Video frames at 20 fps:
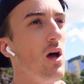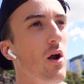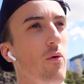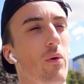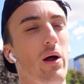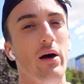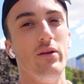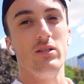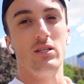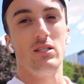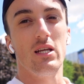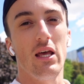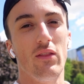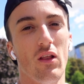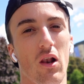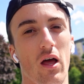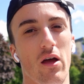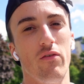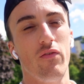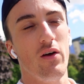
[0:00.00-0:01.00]
around, staying
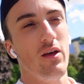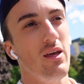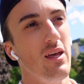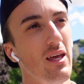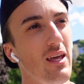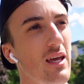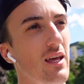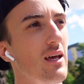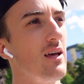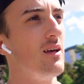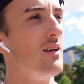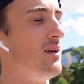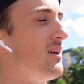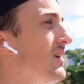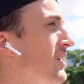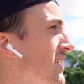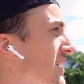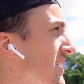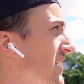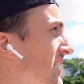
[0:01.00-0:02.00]
the life here
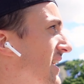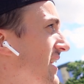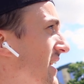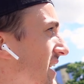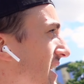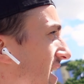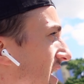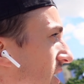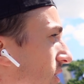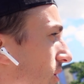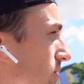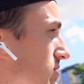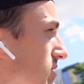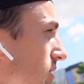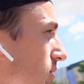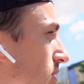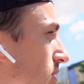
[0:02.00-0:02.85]
in Oslo,